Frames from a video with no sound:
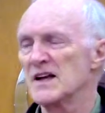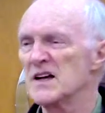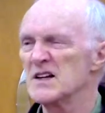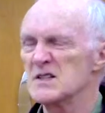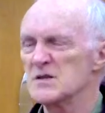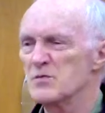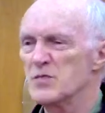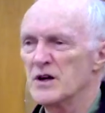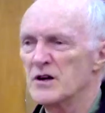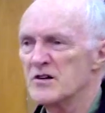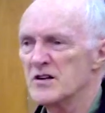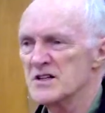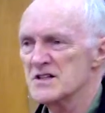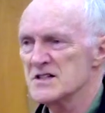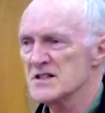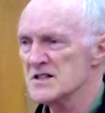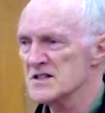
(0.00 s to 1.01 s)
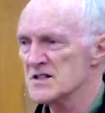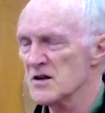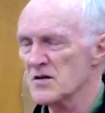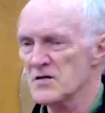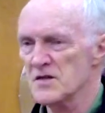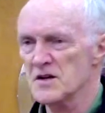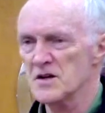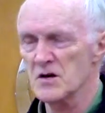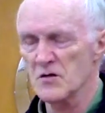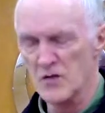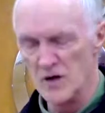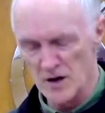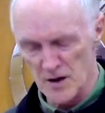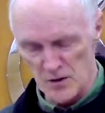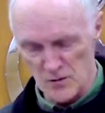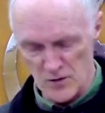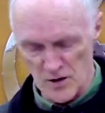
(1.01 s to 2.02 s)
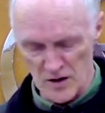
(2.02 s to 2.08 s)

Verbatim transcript: experiences of the divine